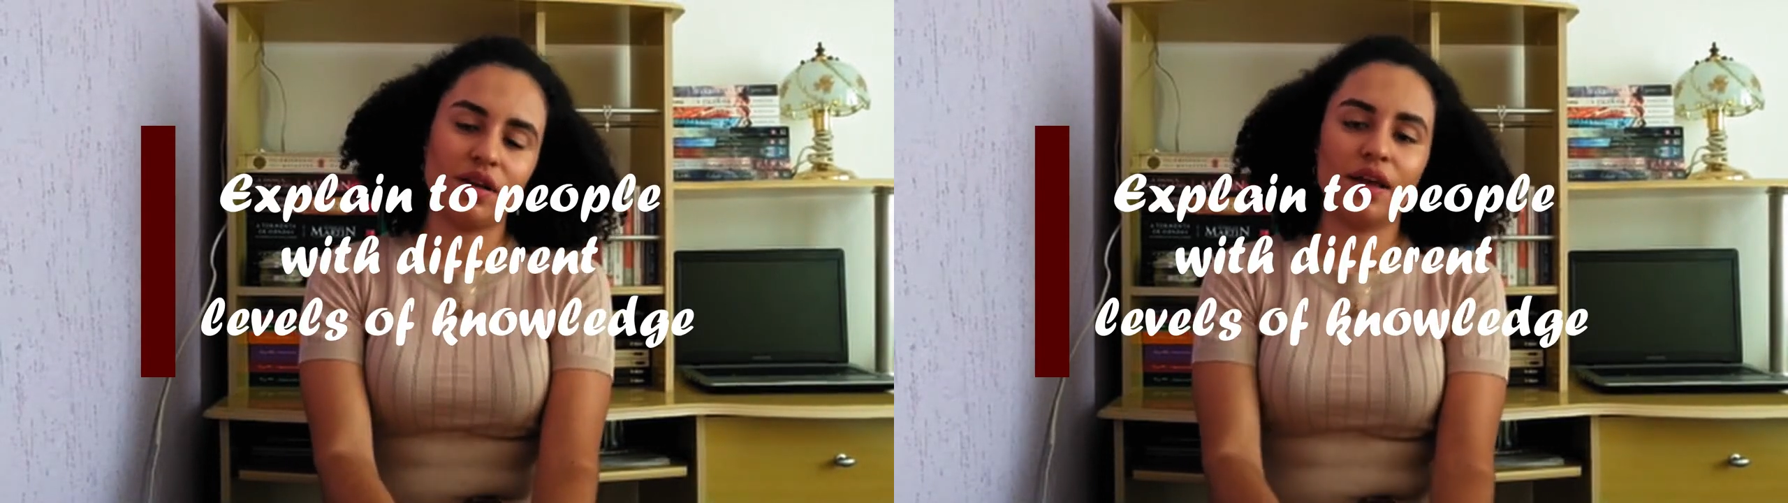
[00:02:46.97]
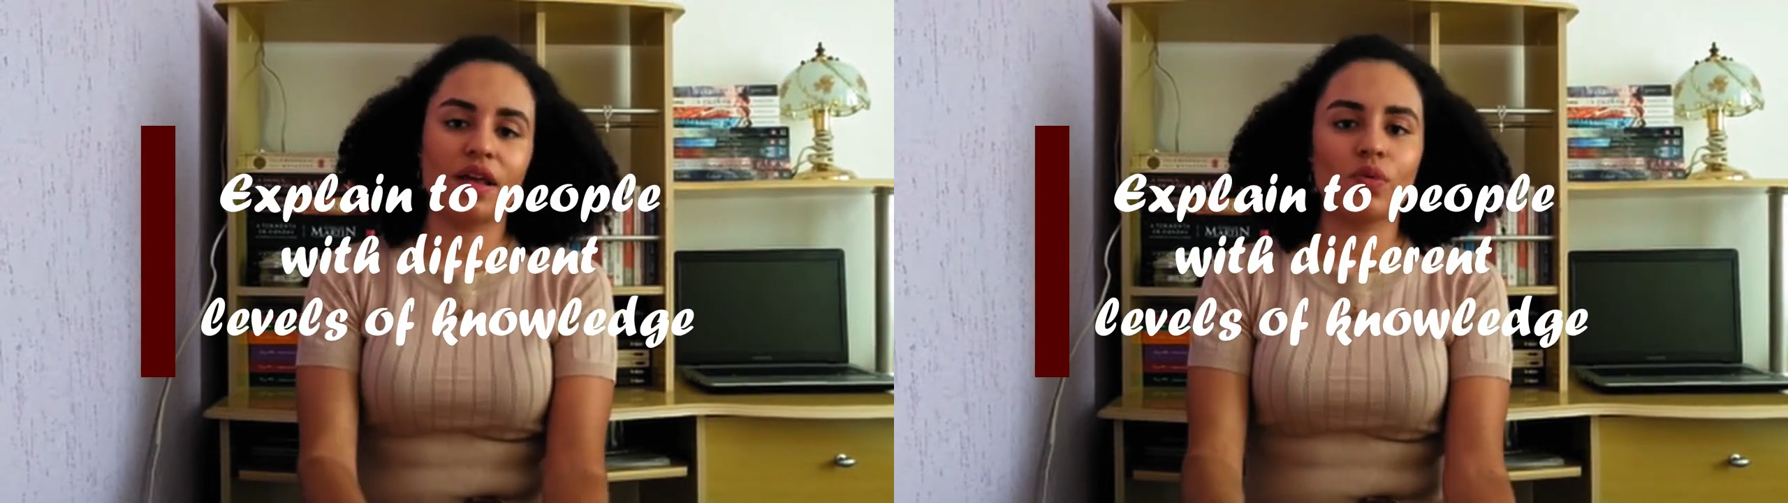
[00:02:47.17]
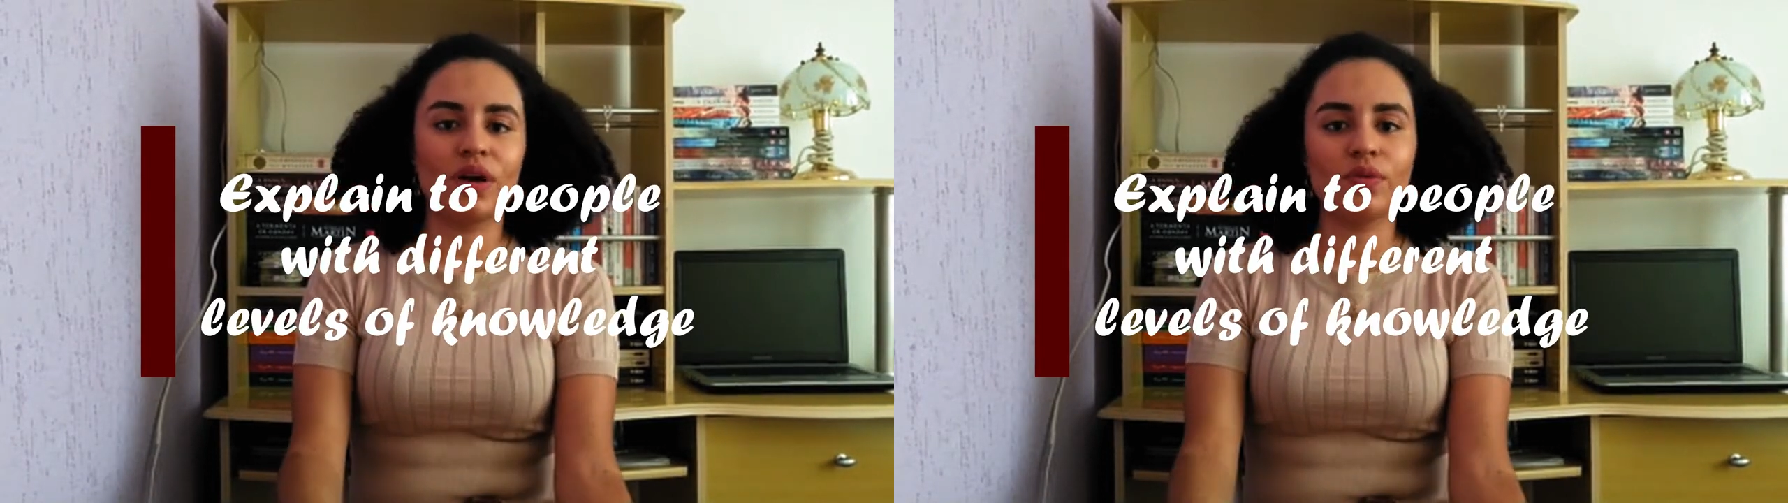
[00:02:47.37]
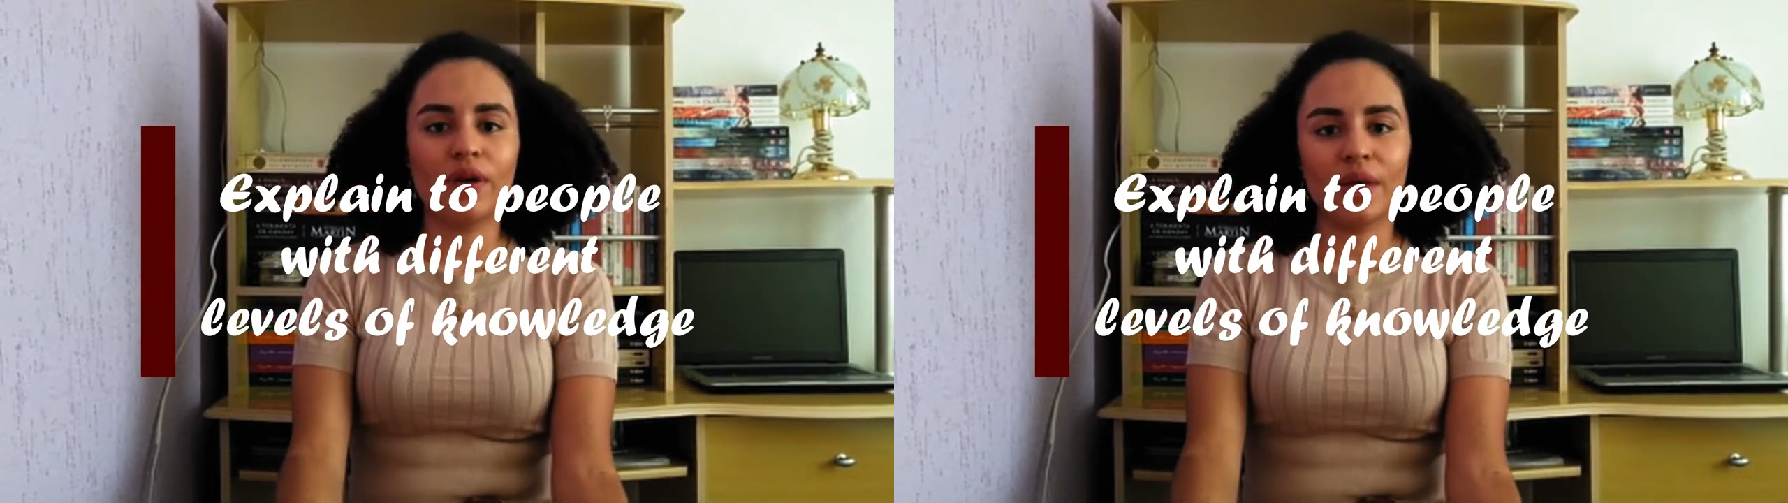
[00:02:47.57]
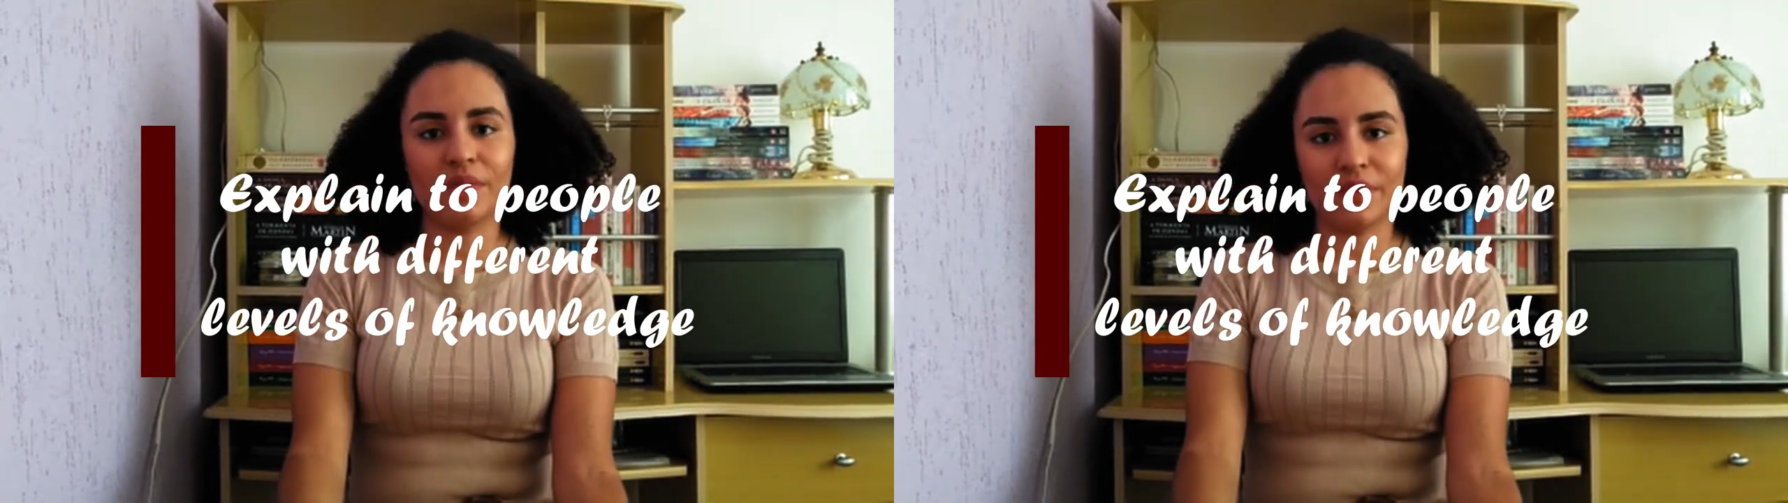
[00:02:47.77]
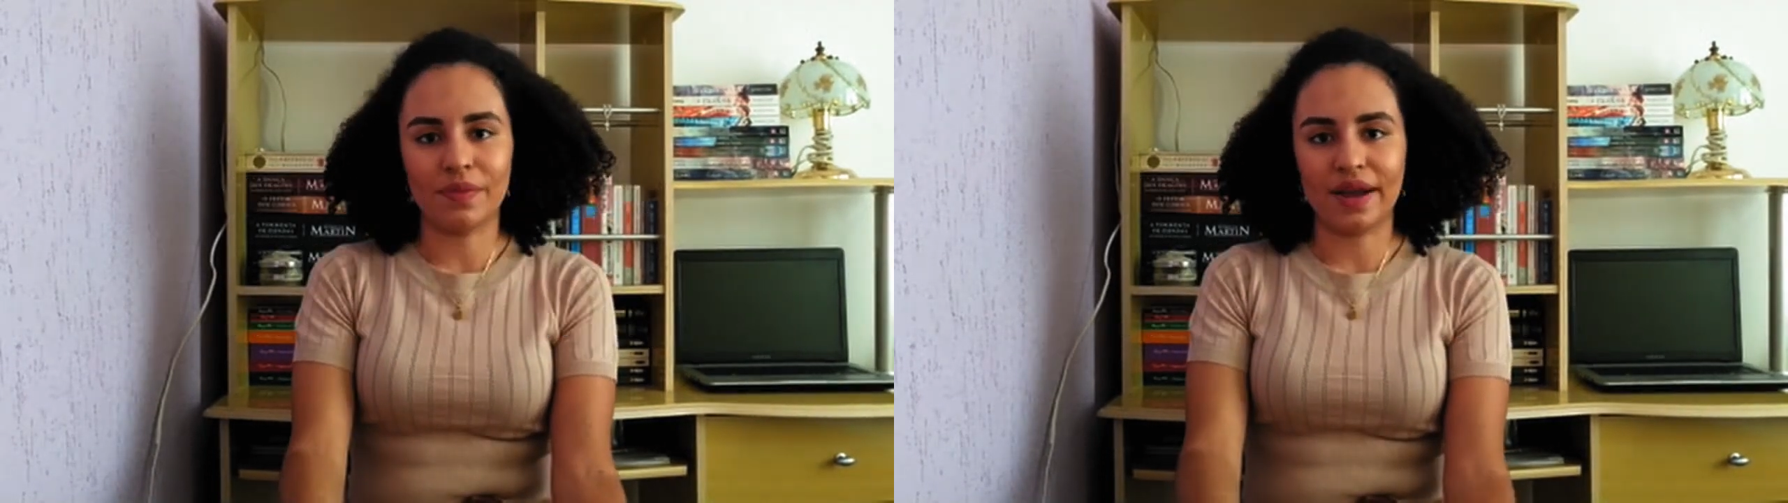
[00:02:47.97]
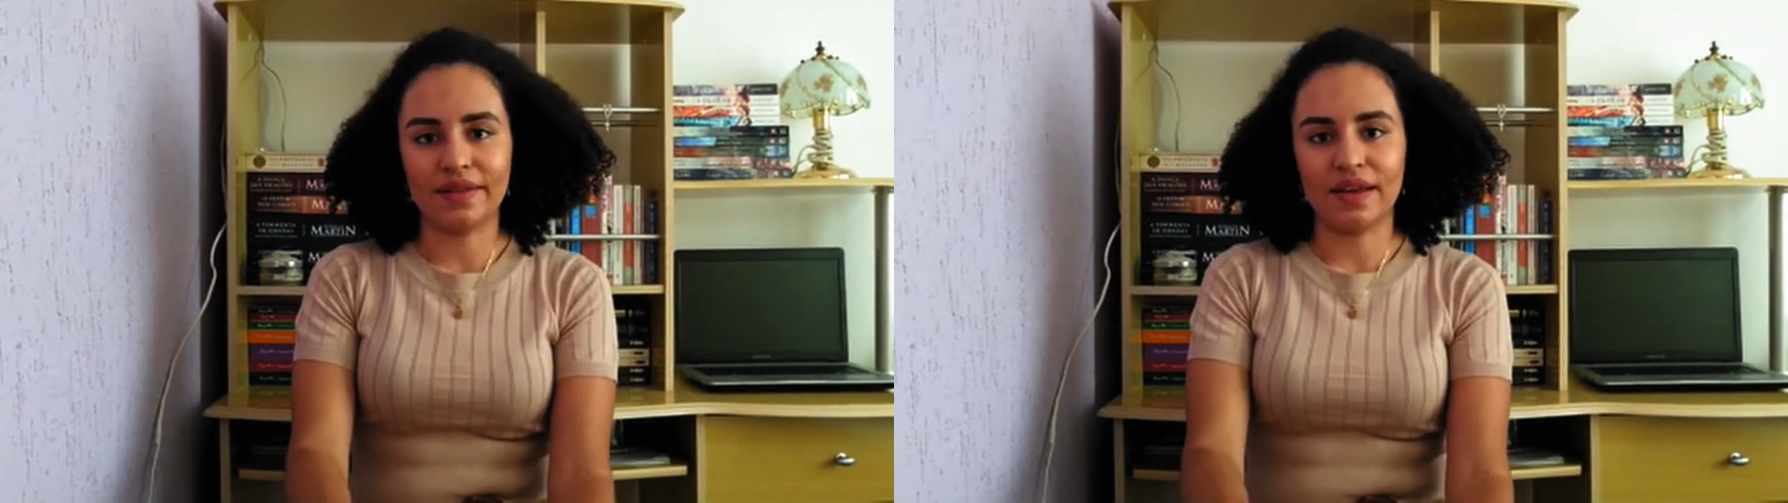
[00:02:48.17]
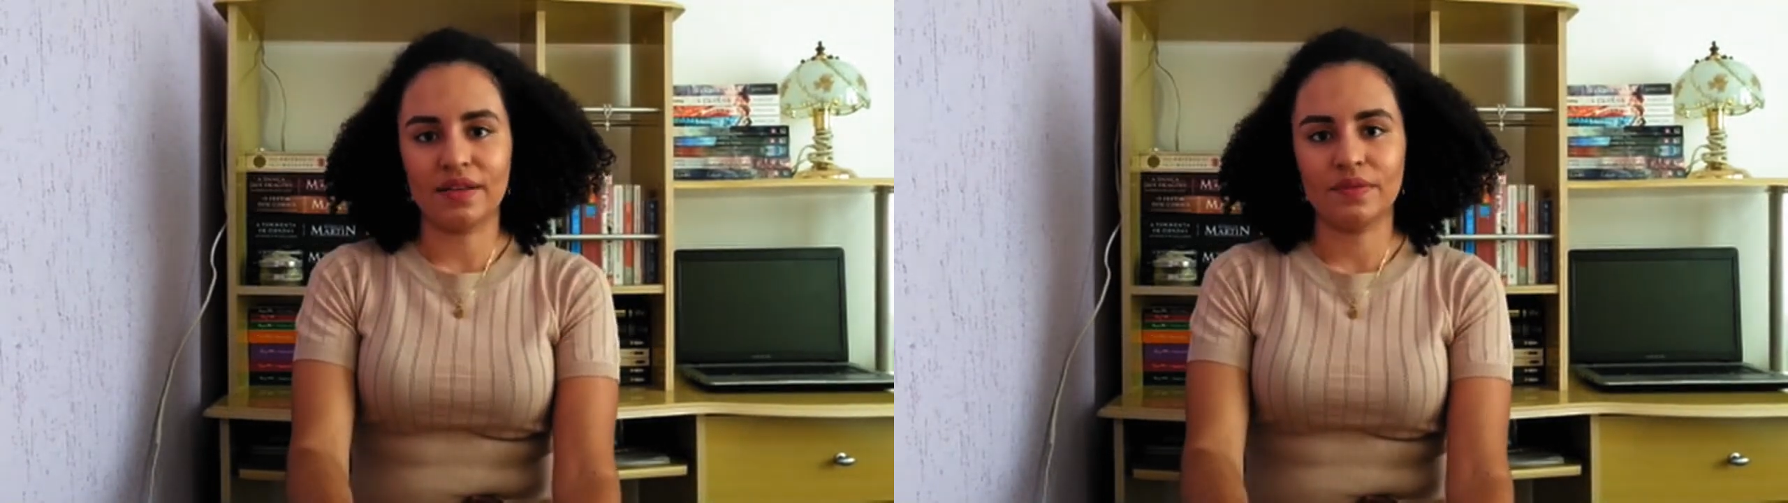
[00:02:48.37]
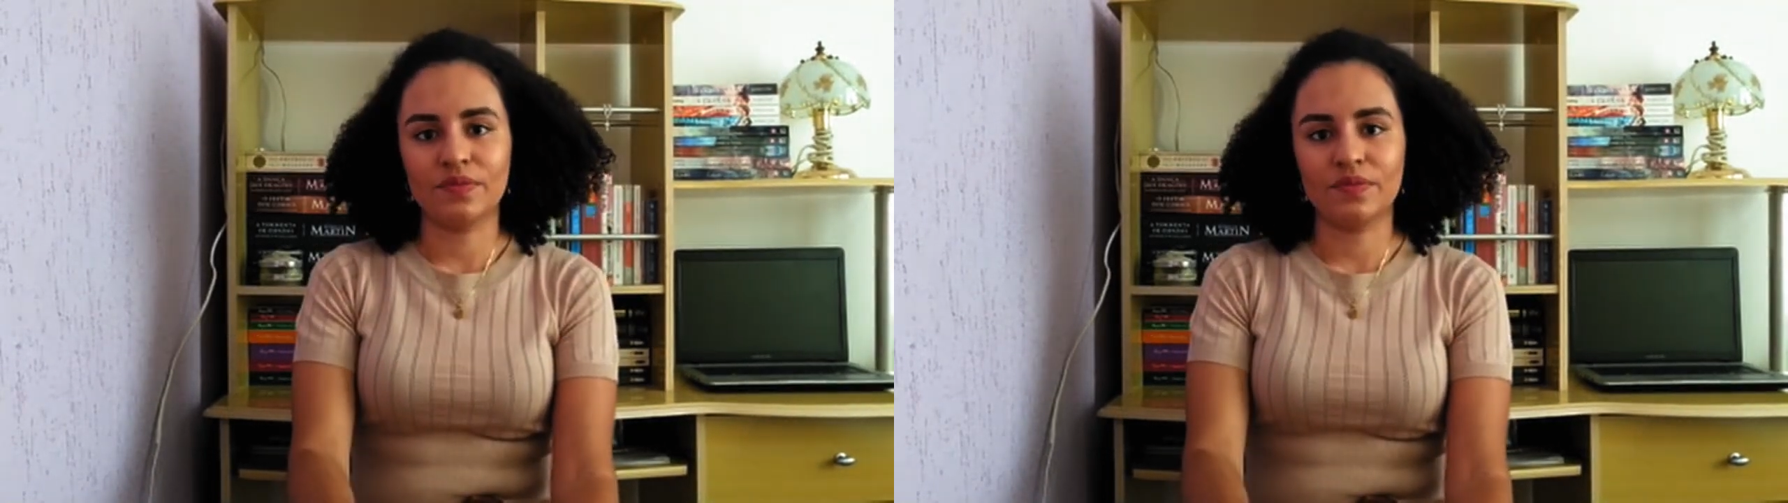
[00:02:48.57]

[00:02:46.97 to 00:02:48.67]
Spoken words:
And what do I mean by that?